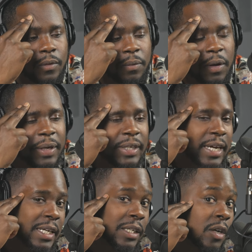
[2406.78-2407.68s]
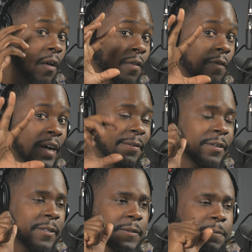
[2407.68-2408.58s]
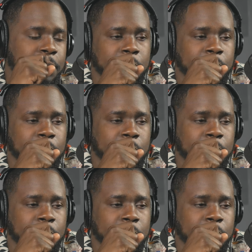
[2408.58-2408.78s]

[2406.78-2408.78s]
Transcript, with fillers: Me and my dad didn't talk for five years.